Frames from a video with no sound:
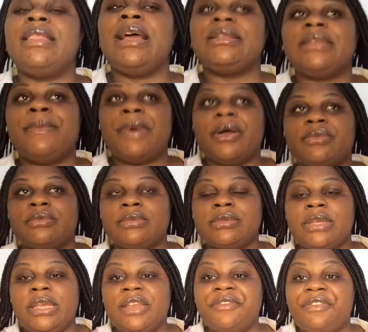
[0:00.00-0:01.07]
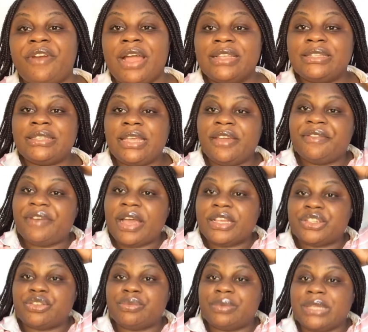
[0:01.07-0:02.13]
That's about in France CFA
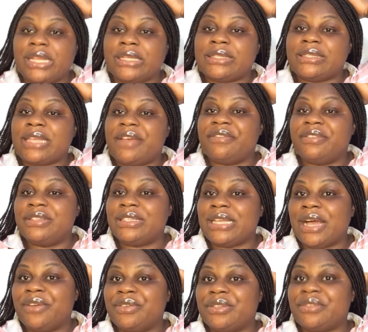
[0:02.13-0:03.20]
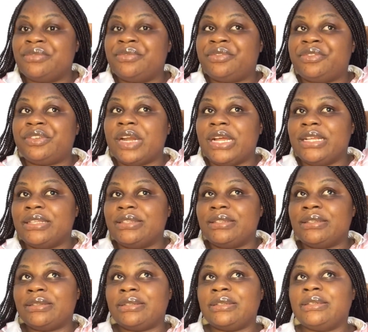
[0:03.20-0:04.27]
it should be like 7,000 francs.
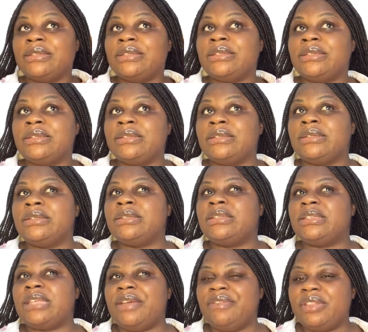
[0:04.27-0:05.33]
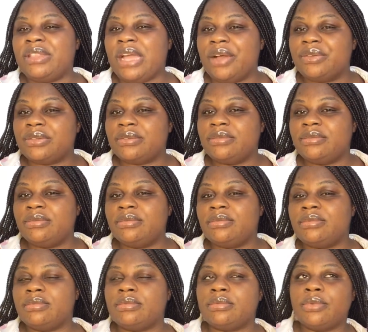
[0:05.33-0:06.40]
7,000?
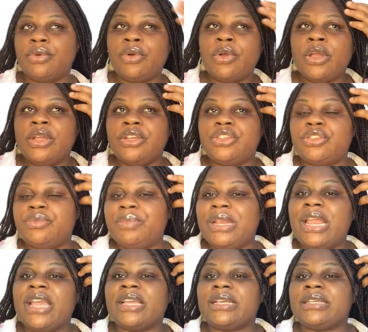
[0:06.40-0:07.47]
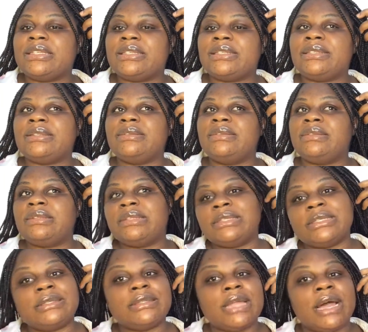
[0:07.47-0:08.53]
No, it should be like
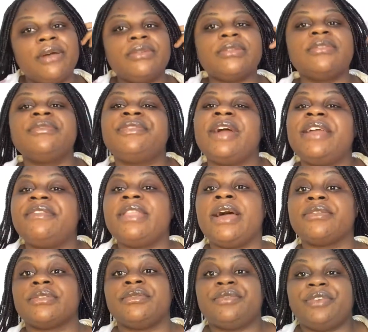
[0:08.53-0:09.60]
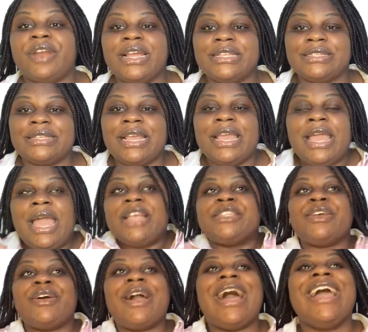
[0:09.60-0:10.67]
6,000, 5,000 francs. And
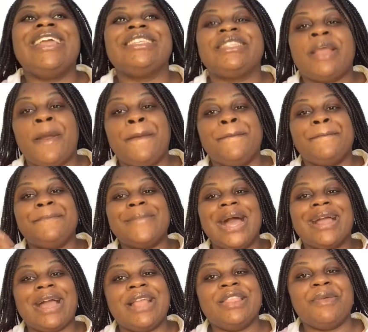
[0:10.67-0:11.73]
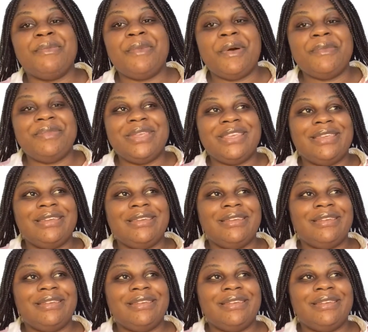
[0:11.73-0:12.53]
so guys, Mark and the mommy.